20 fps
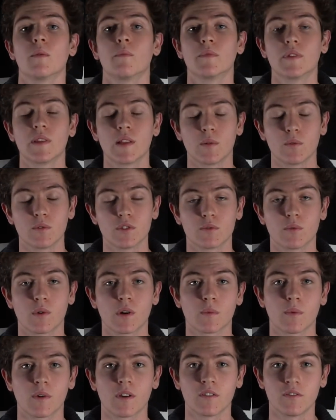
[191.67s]
that was one
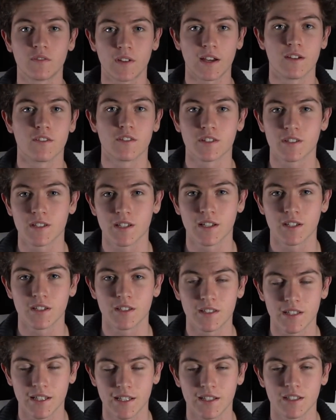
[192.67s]
of my favourite
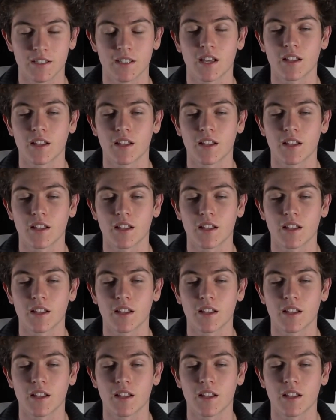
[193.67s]
scenes